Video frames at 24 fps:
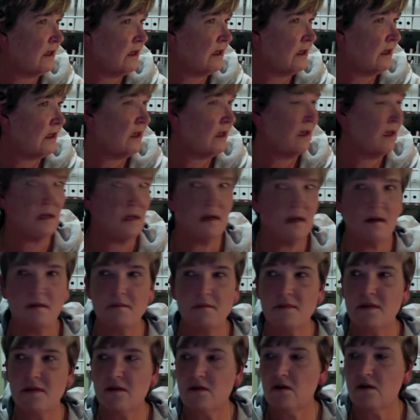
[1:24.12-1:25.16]
and it
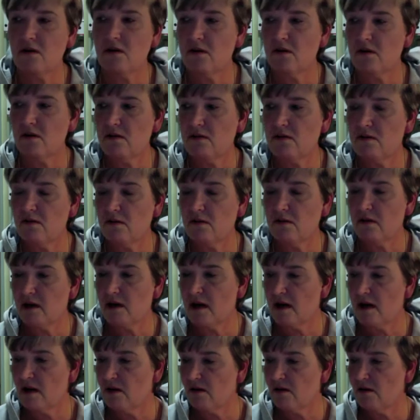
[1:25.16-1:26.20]
comes and goes
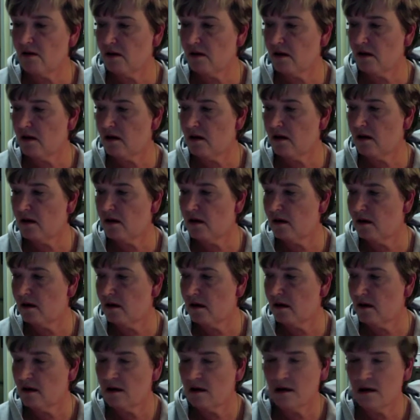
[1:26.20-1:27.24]
louder and,
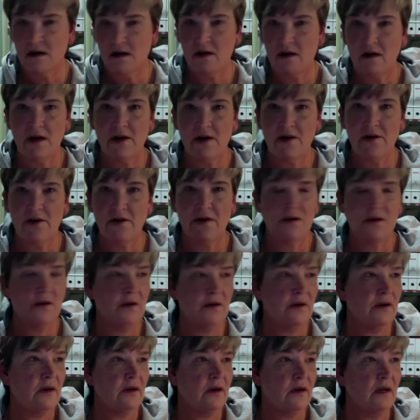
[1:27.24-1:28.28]
oh, I don't know.
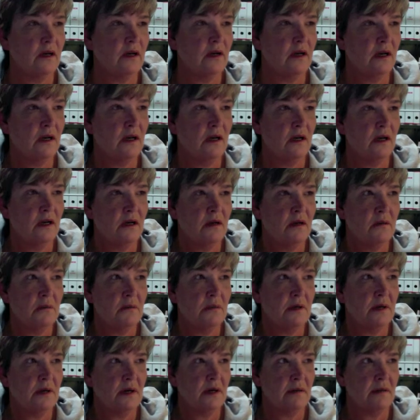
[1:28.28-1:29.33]

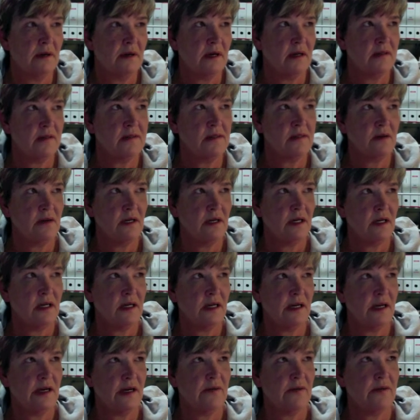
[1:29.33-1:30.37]
But anyway, it's only in
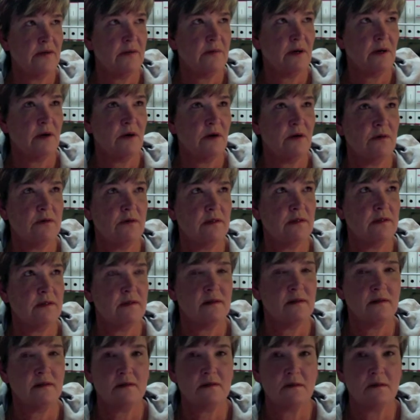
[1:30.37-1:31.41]
here in my office.
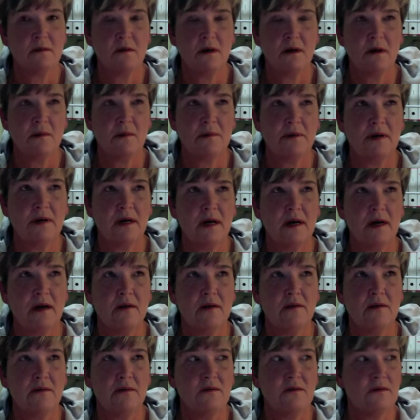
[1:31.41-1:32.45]
It's quite
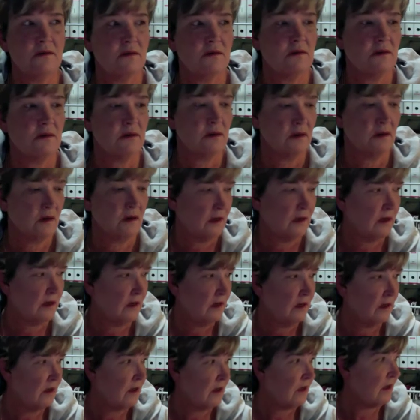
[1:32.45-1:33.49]
pronounced.
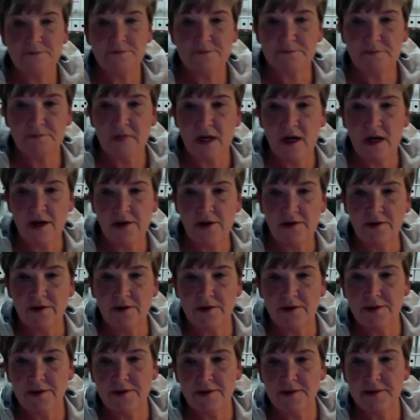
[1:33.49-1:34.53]
I don't know.
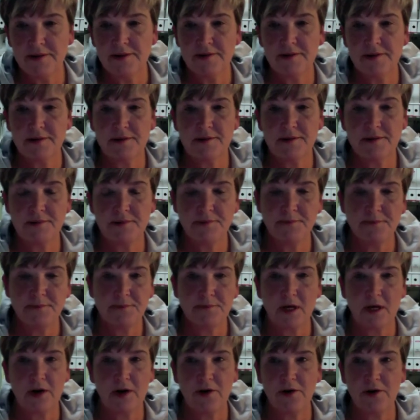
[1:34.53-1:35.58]

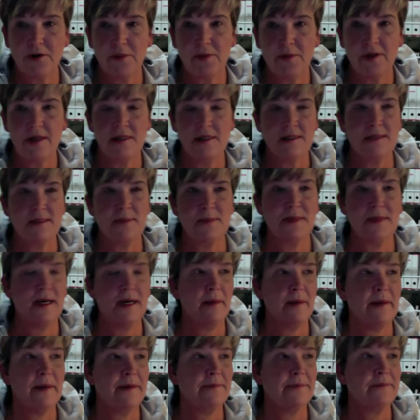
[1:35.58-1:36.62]
I don't know what it is. But
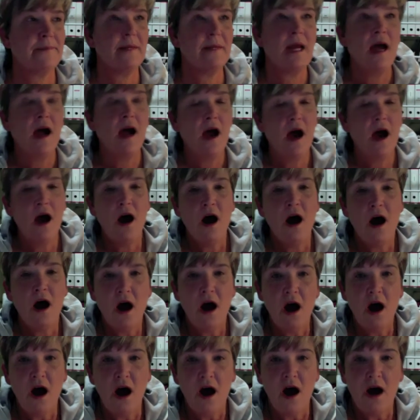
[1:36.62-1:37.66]
anyway.
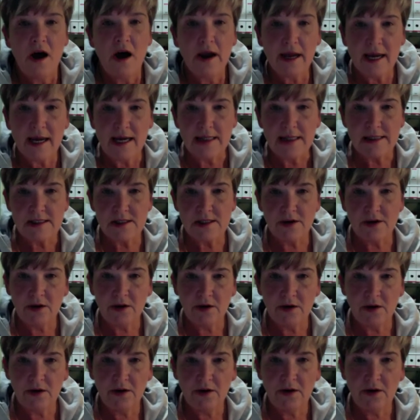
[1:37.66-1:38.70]
Okay,
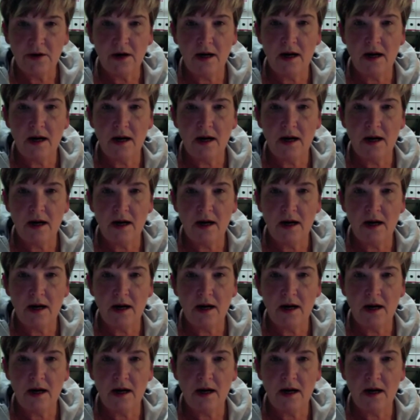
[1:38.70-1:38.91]
so,